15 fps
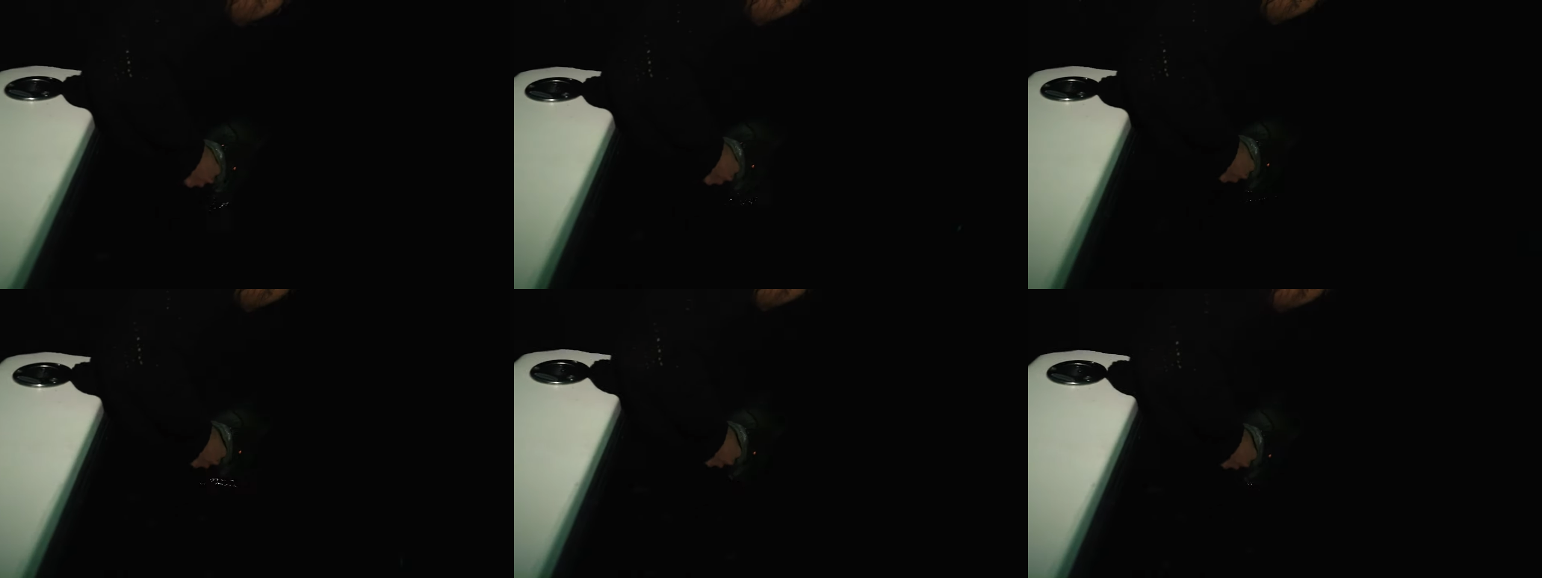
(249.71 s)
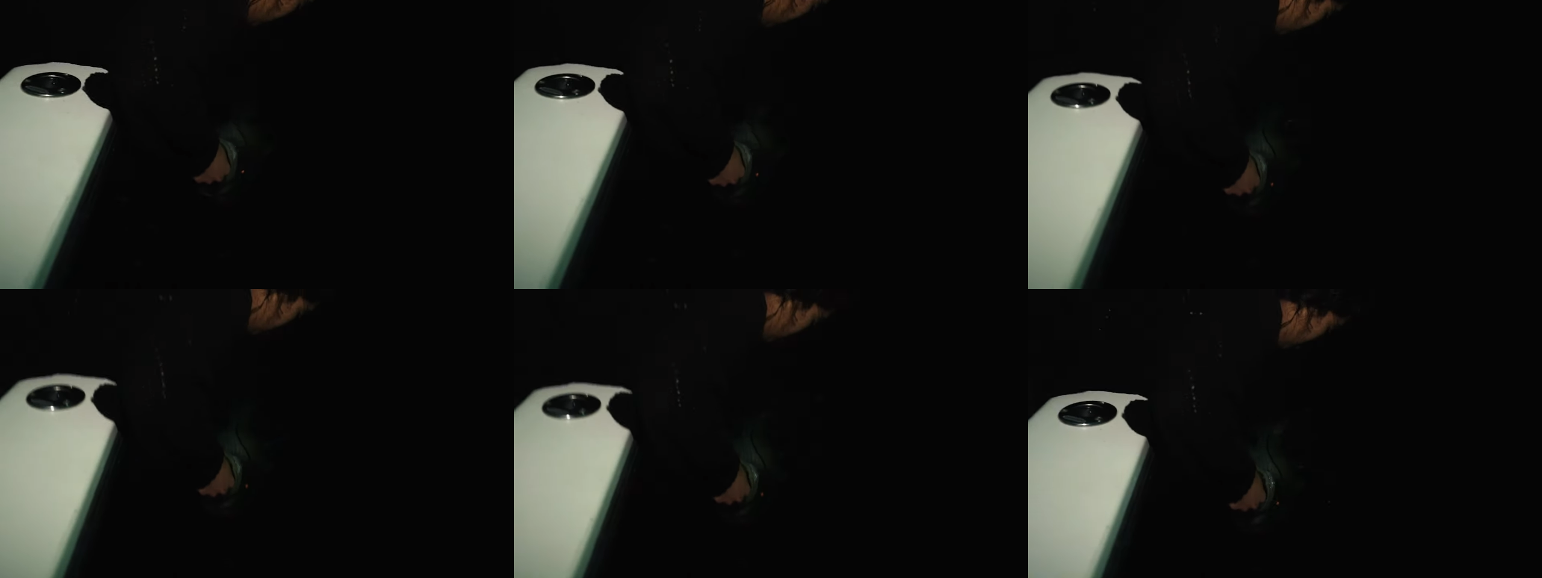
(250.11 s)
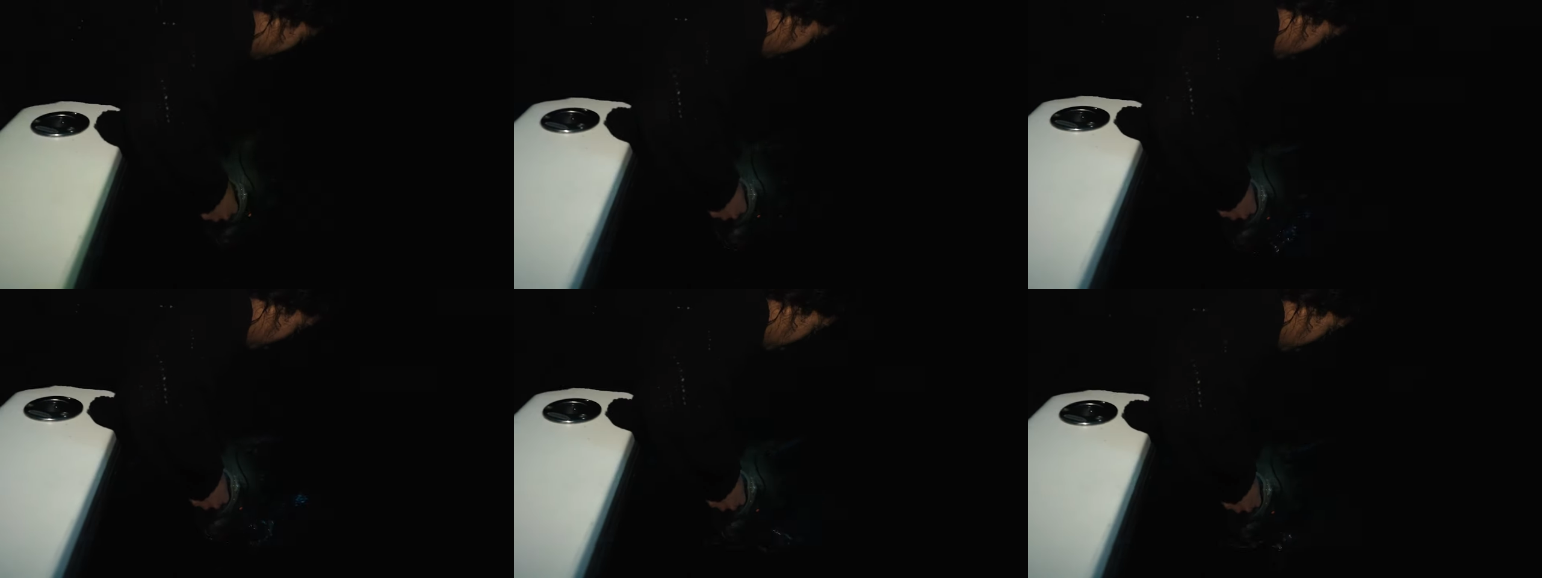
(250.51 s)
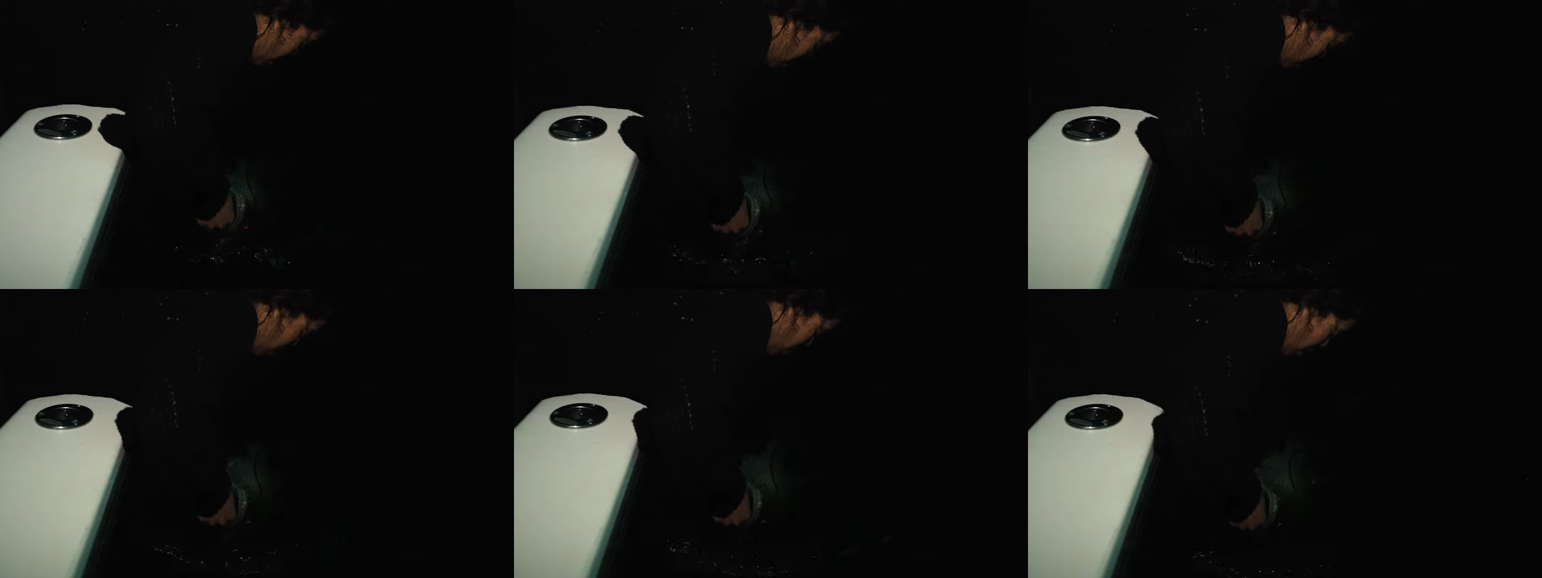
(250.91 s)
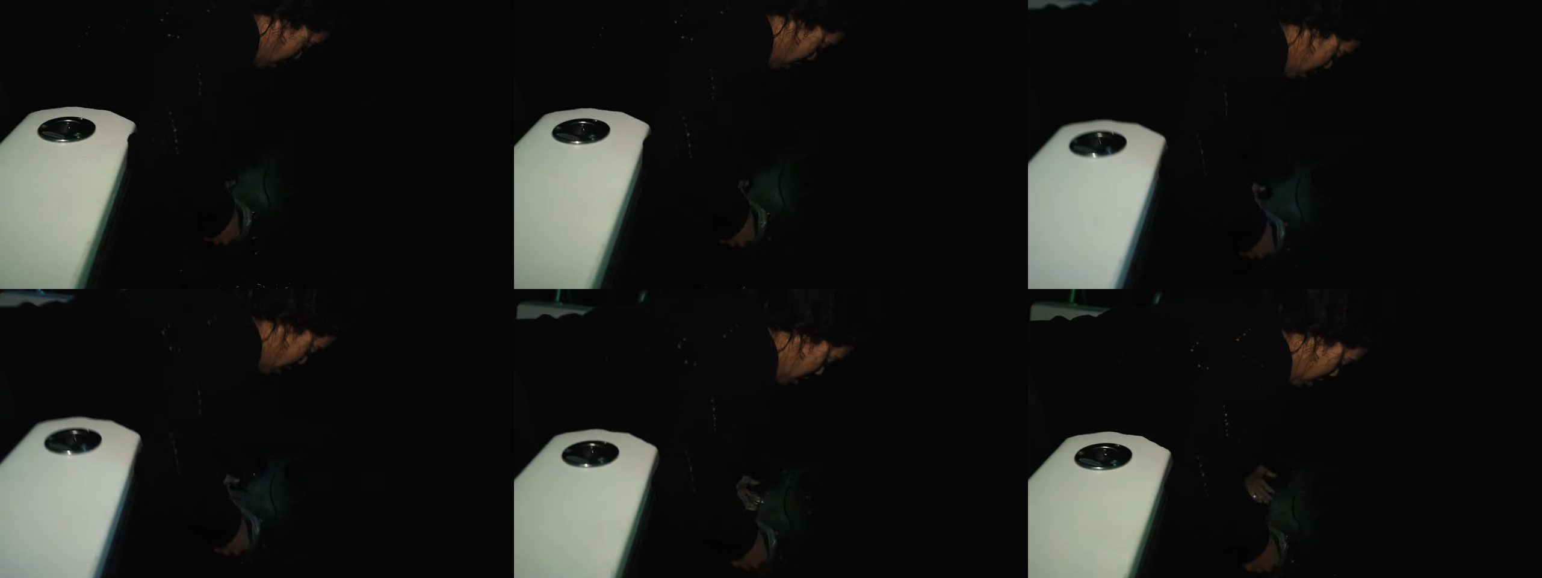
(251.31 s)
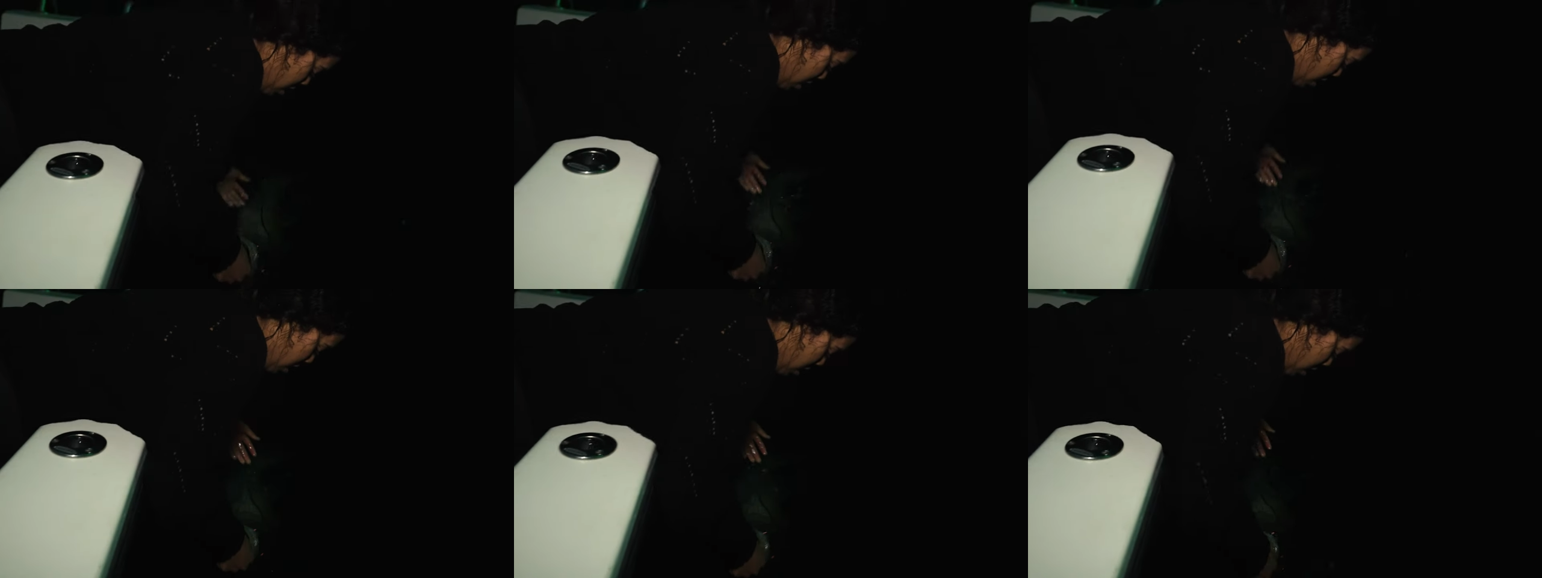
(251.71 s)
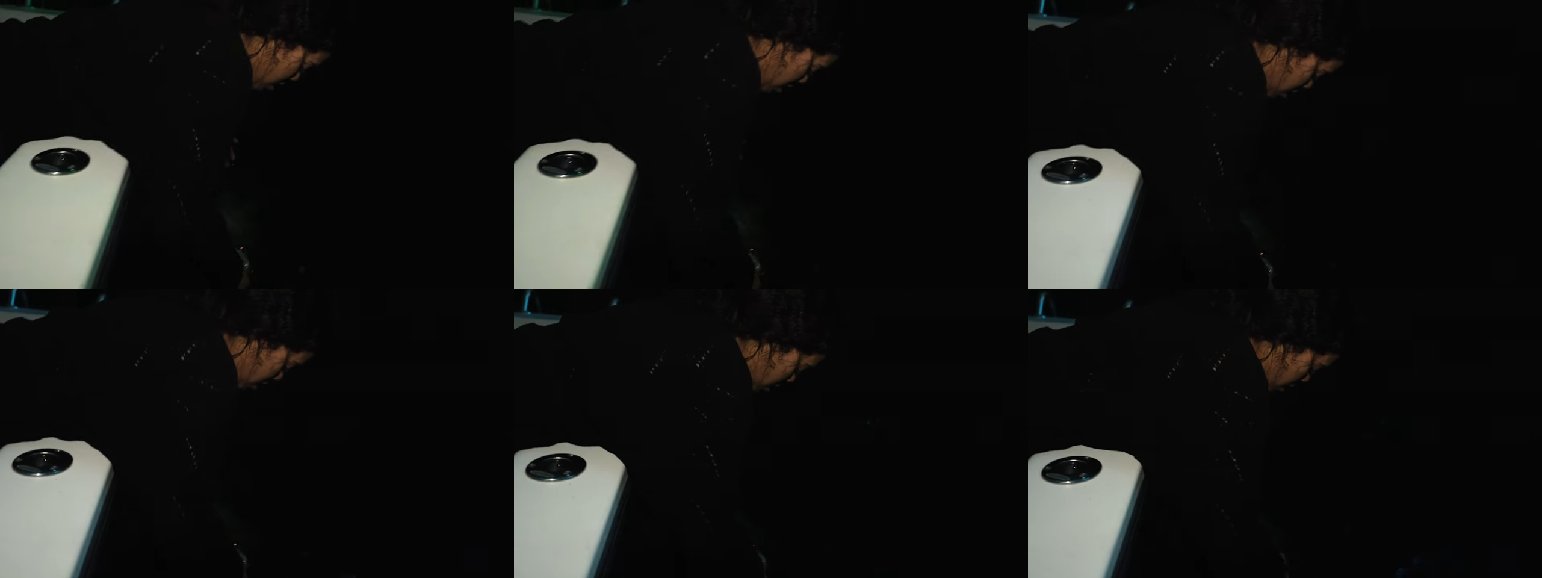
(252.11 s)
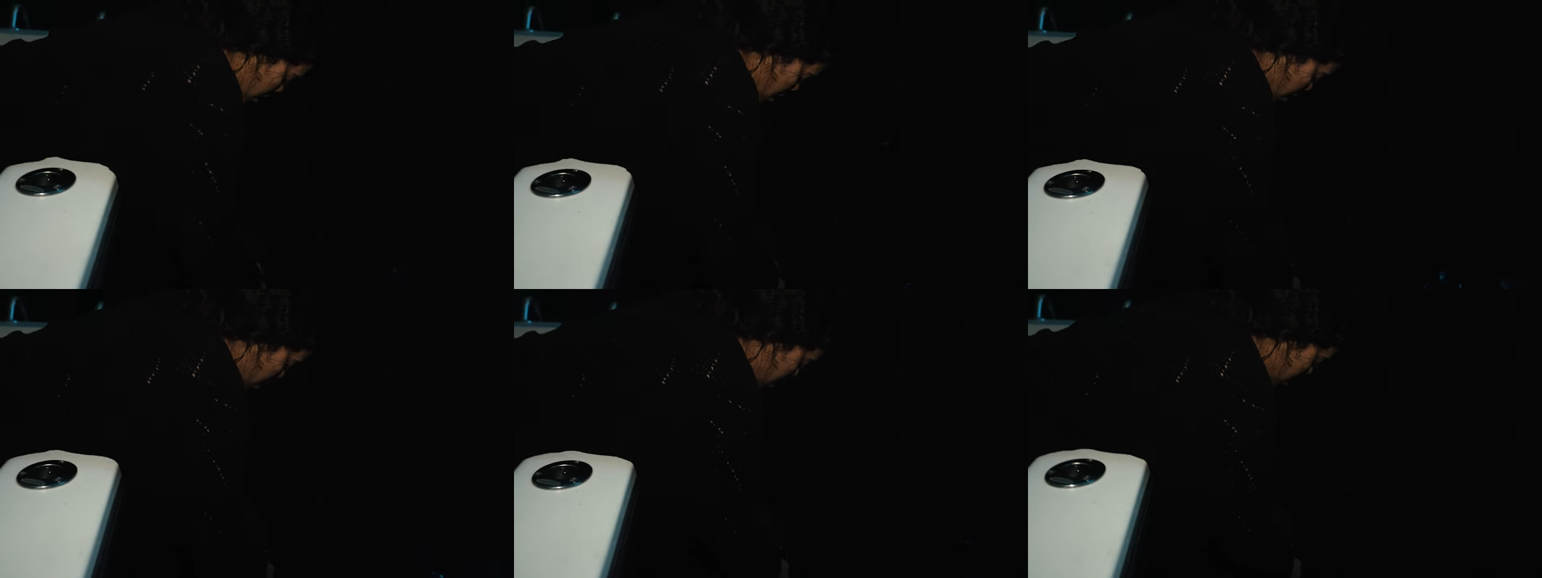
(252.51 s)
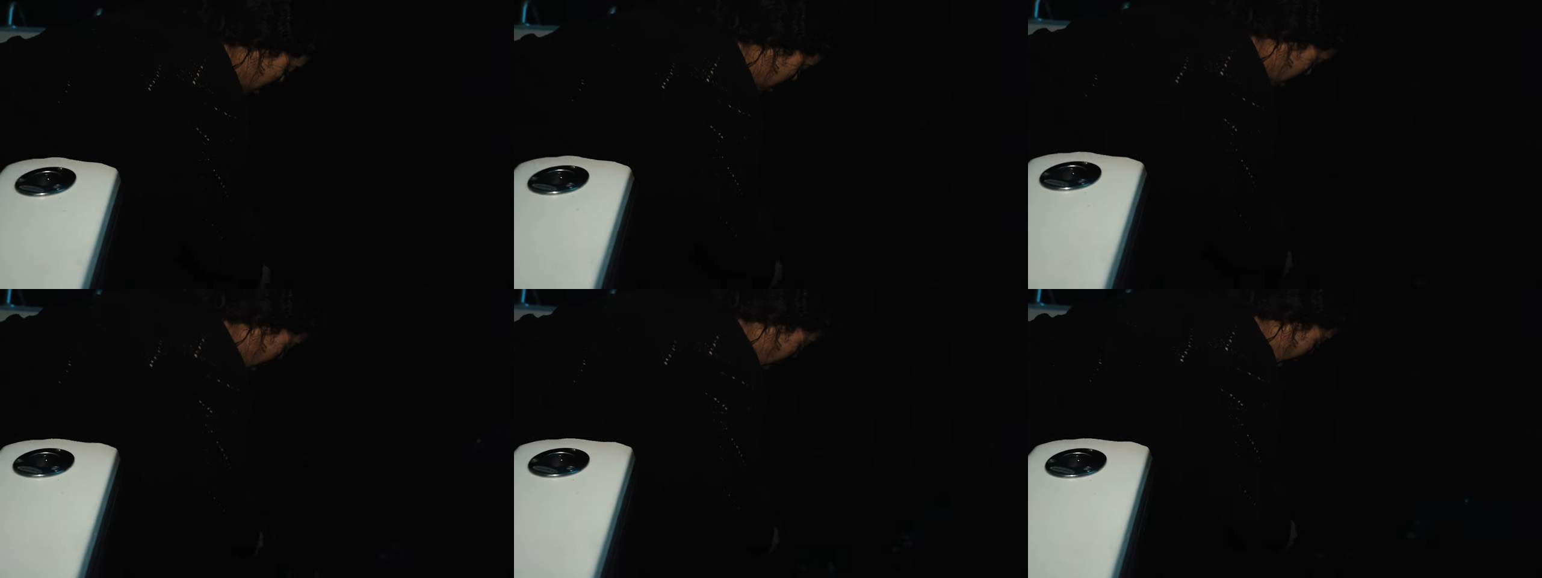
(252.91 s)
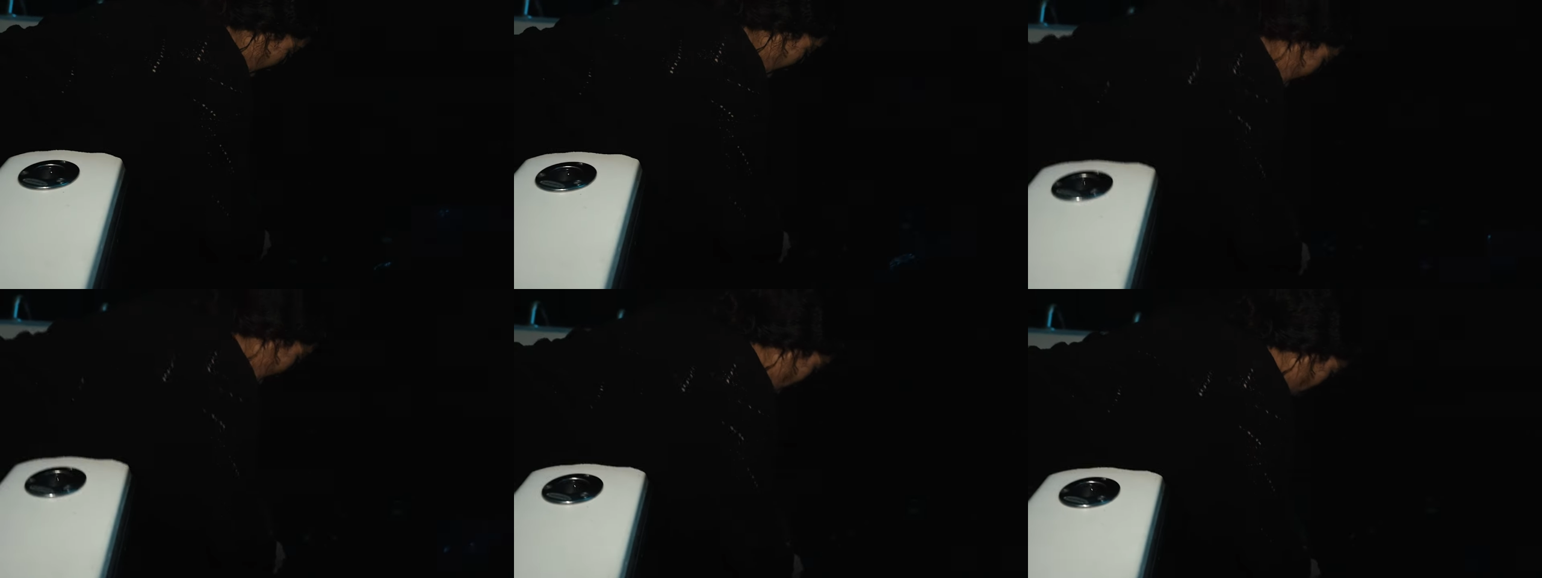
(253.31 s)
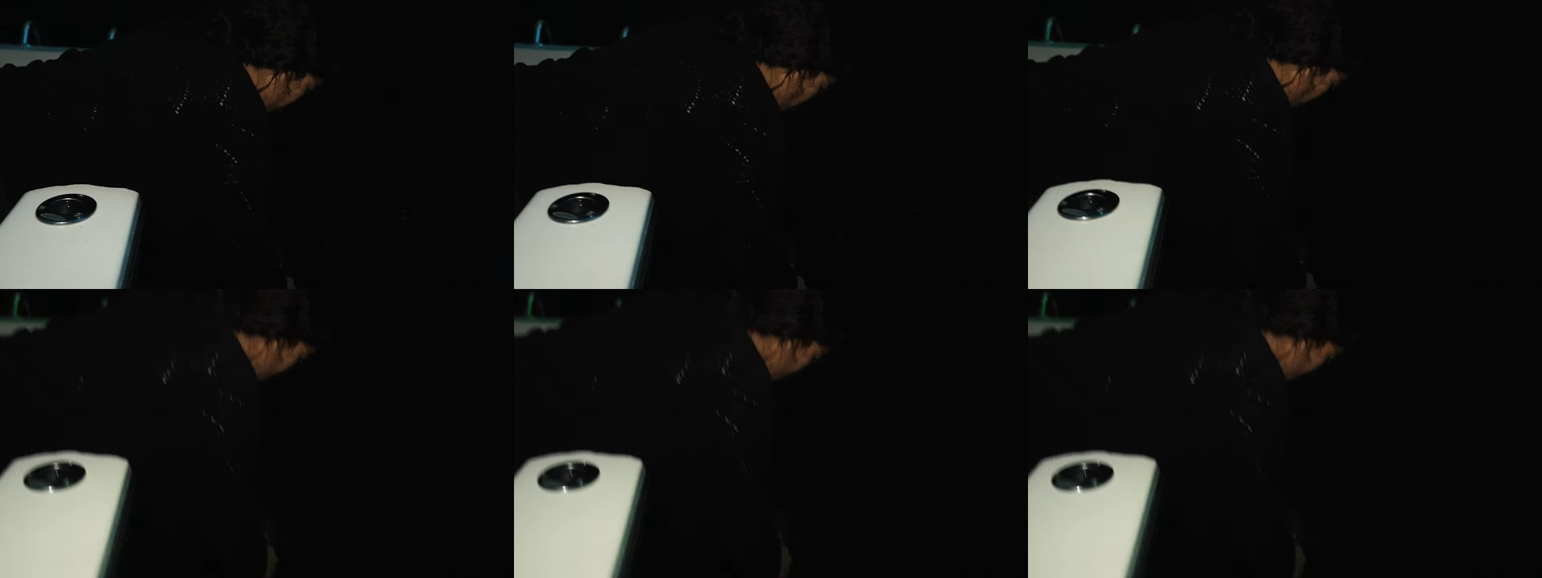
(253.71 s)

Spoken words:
Nobody's mouth can be seen.